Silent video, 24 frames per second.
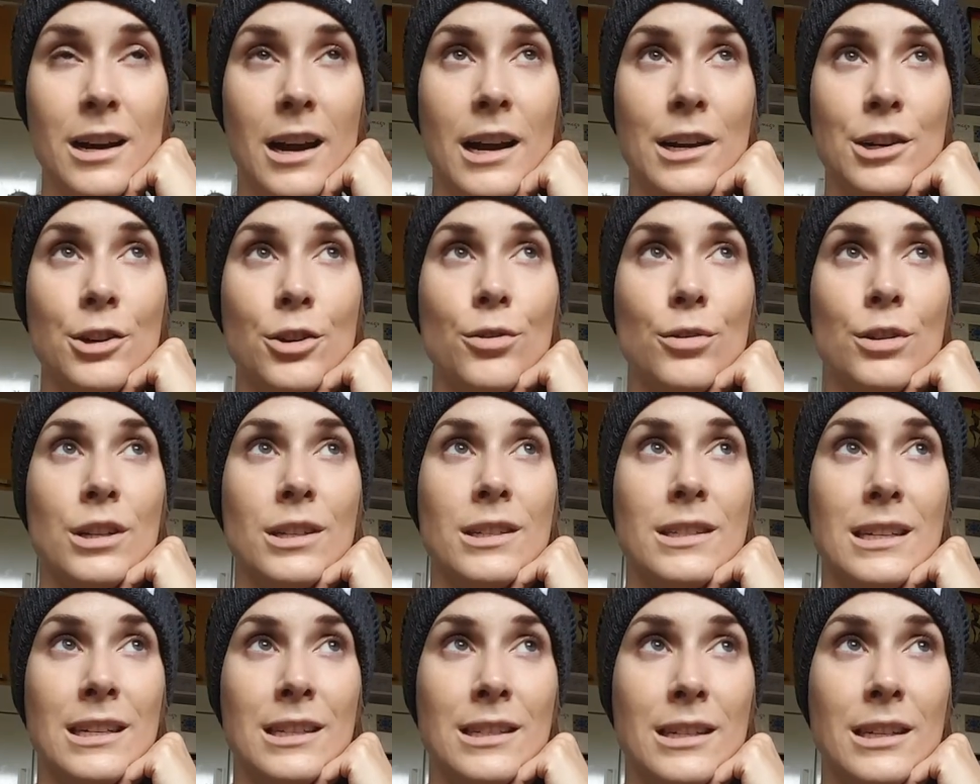I
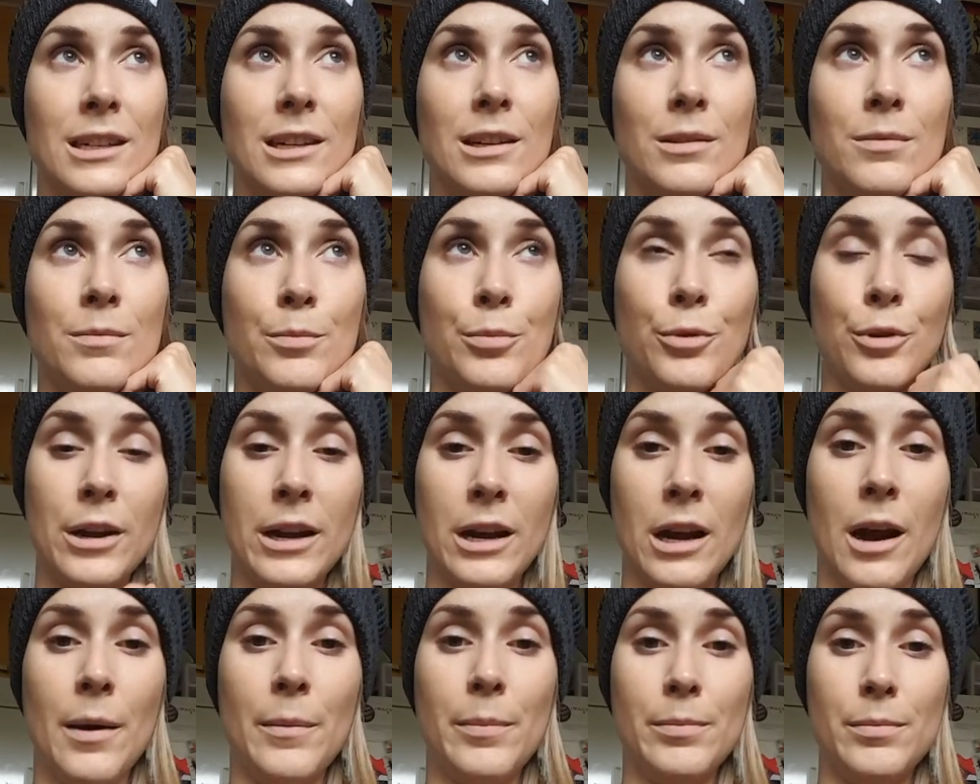noticed
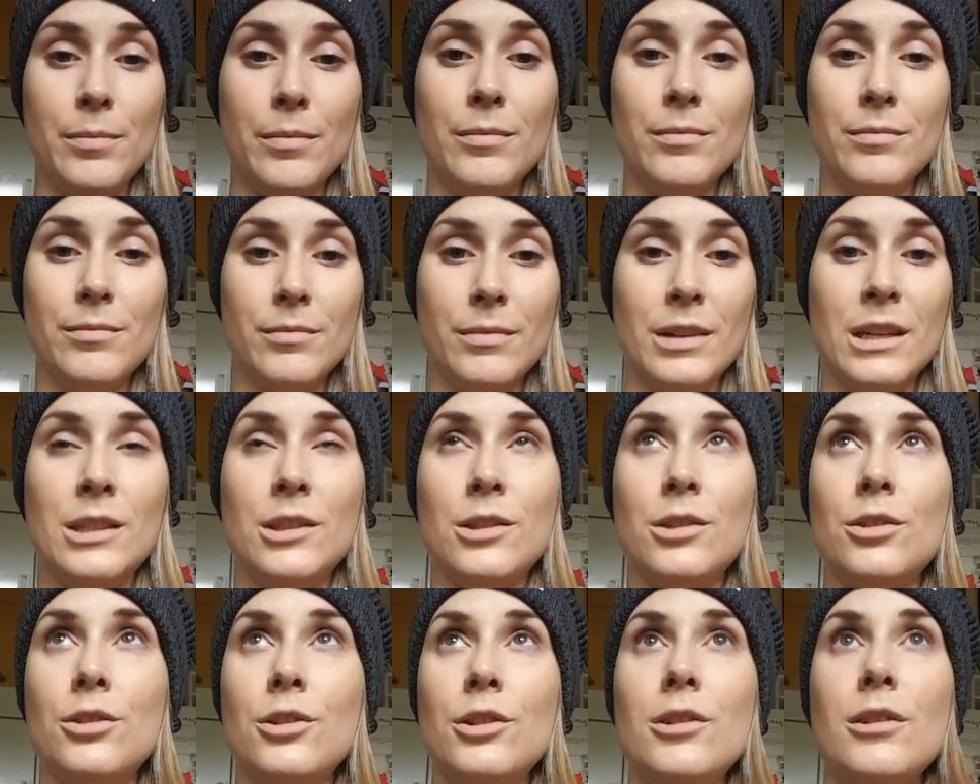it
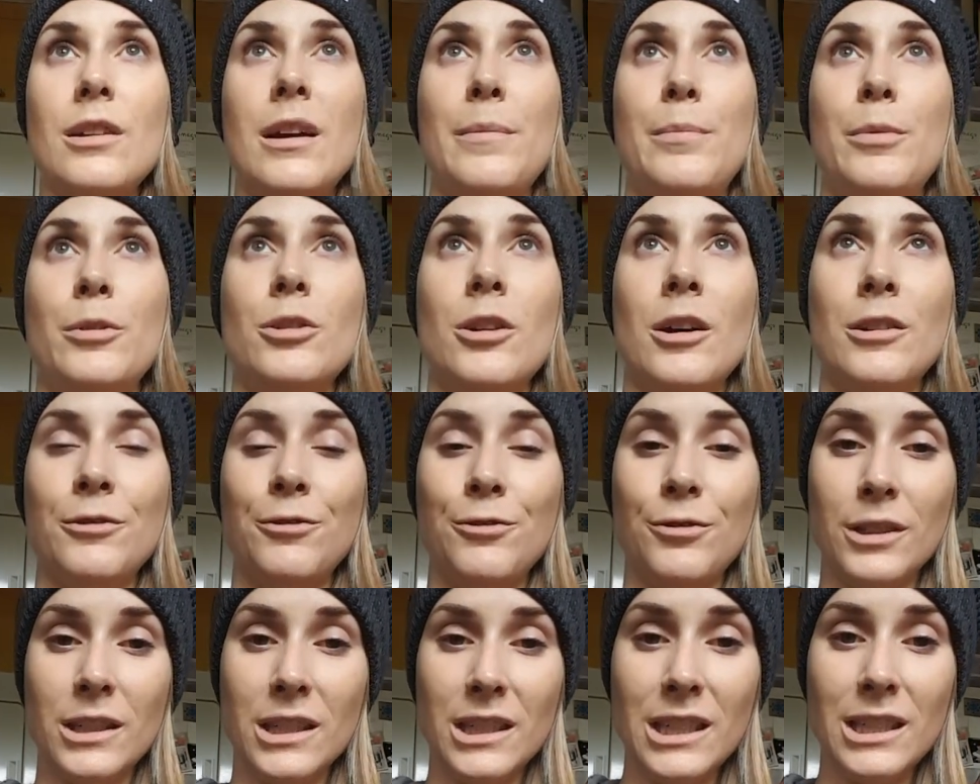stirred up a lot
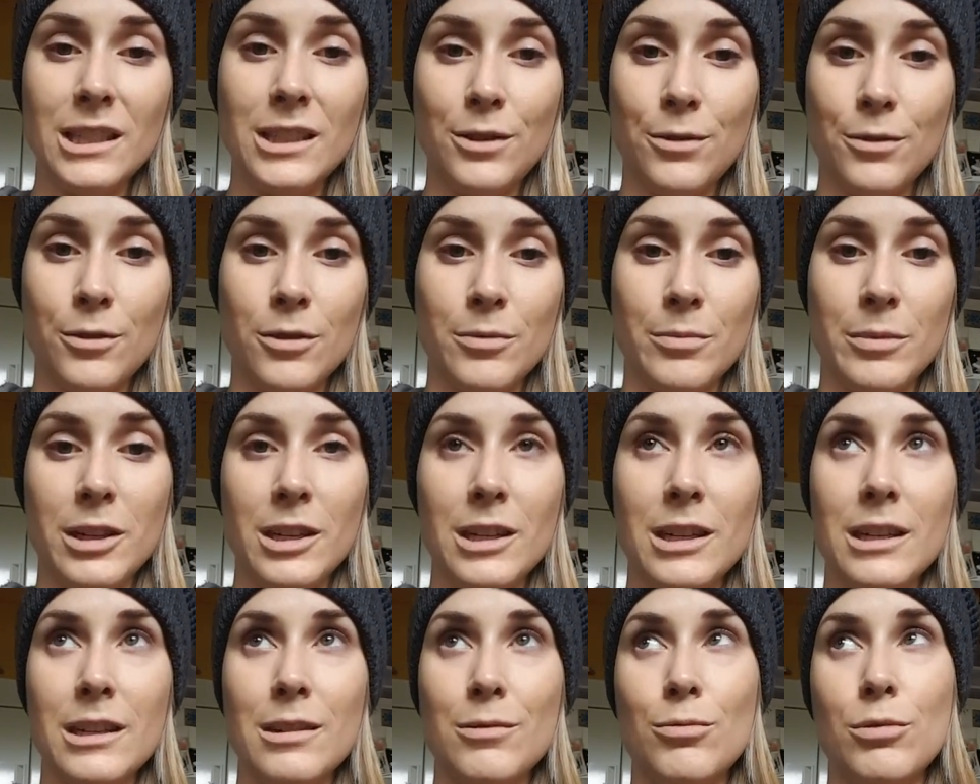of feelings for
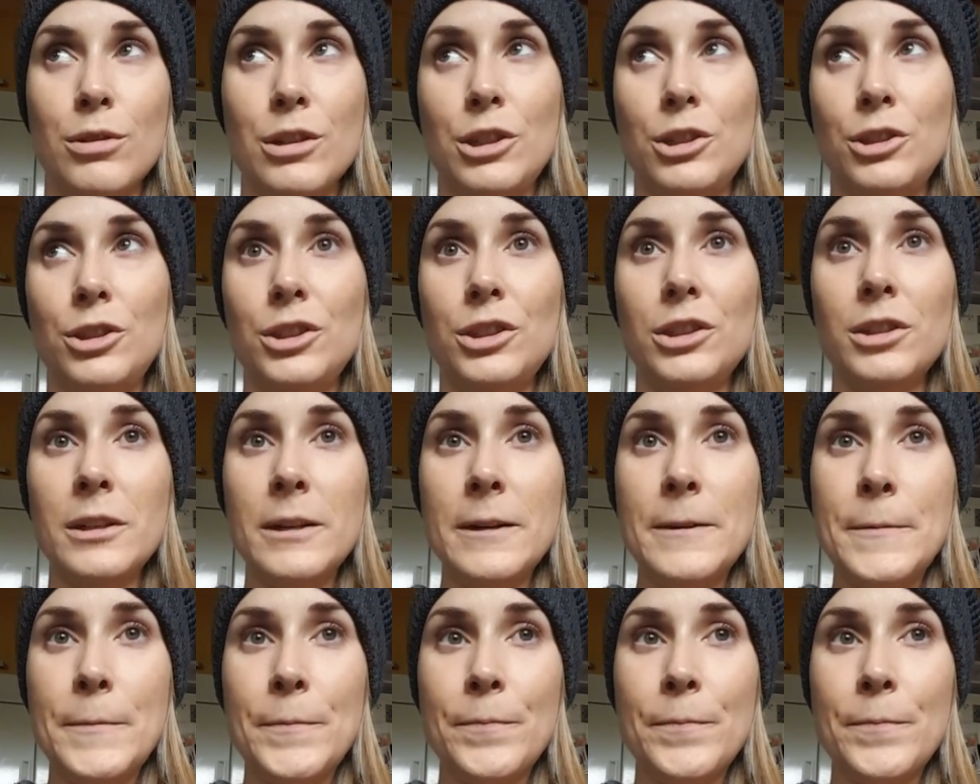me, which